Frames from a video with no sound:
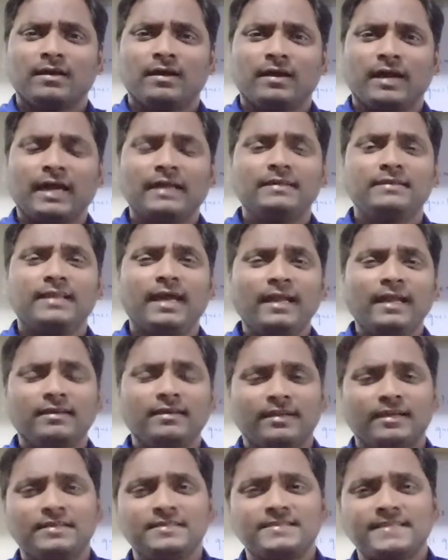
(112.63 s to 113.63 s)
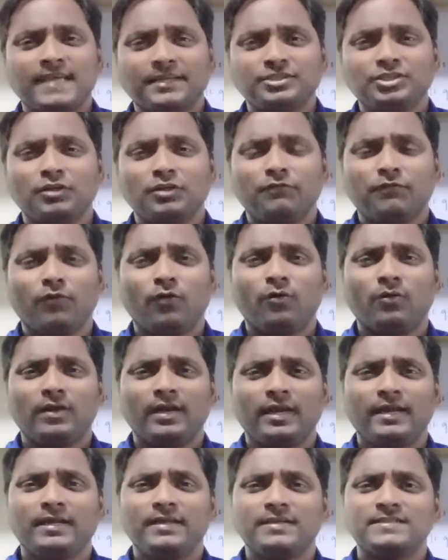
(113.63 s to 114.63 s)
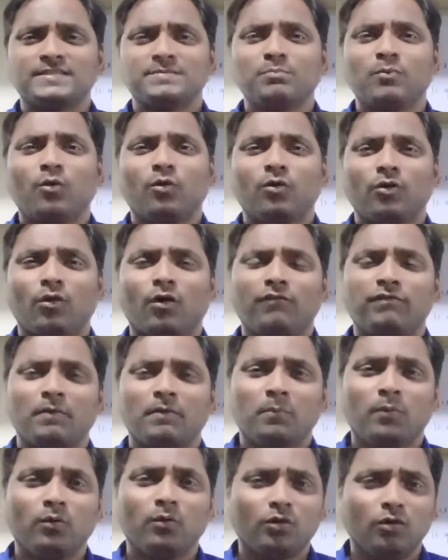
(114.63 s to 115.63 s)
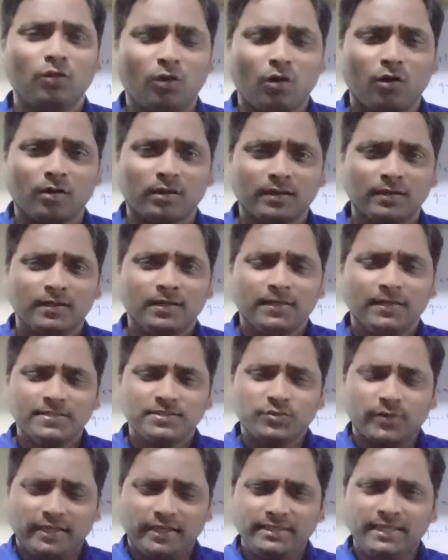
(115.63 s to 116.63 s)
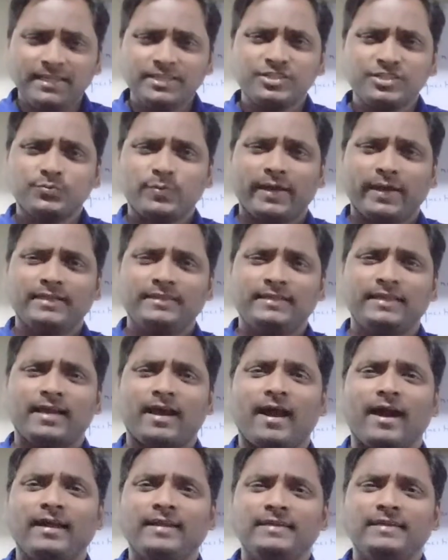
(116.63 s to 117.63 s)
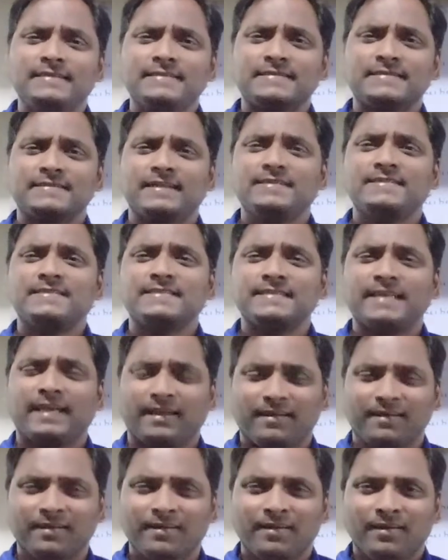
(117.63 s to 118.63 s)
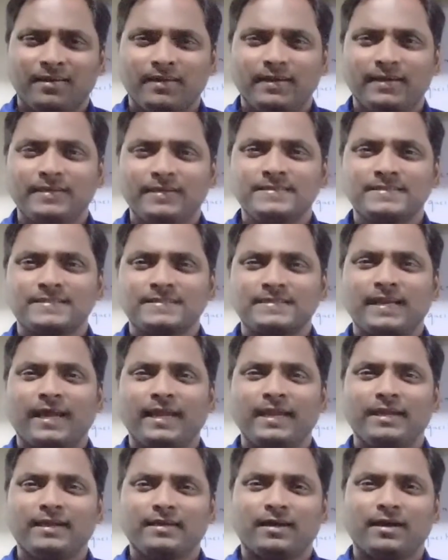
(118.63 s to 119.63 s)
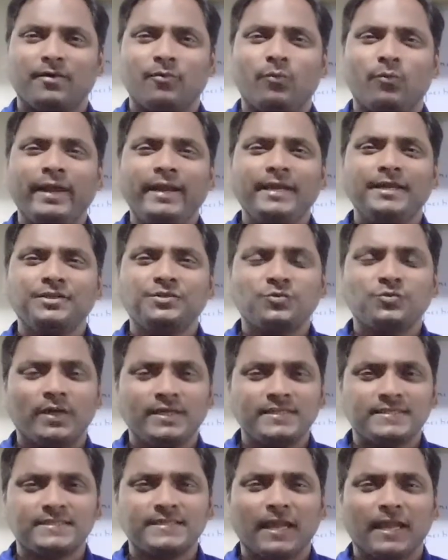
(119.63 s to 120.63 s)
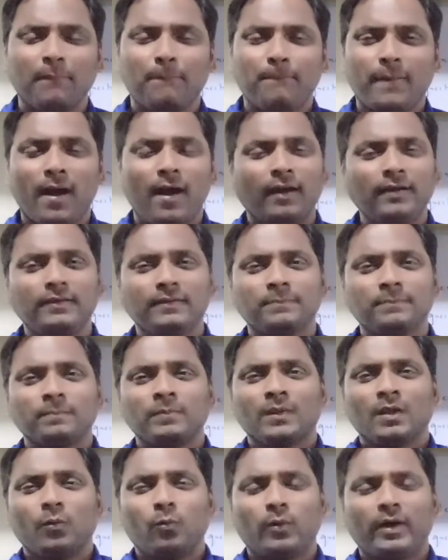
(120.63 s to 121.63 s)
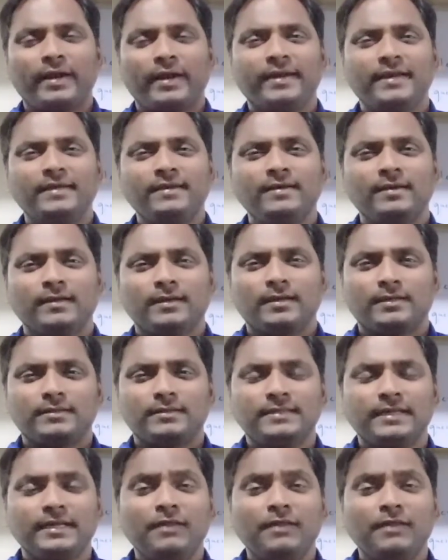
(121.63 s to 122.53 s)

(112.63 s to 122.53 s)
And then in section 4, it is more of a monologue. So in this way, the IELTS listening is like a very interesting part wherein the